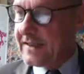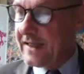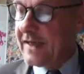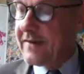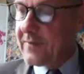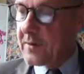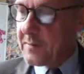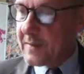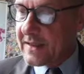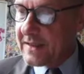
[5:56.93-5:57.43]

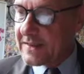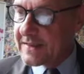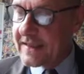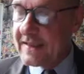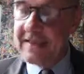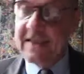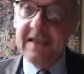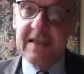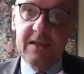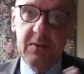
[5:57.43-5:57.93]
everybody's
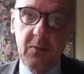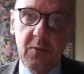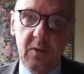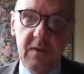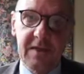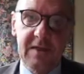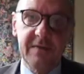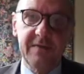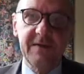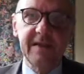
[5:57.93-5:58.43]
got
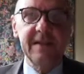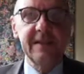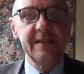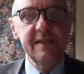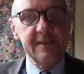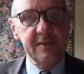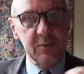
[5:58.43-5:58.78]
equal divinity,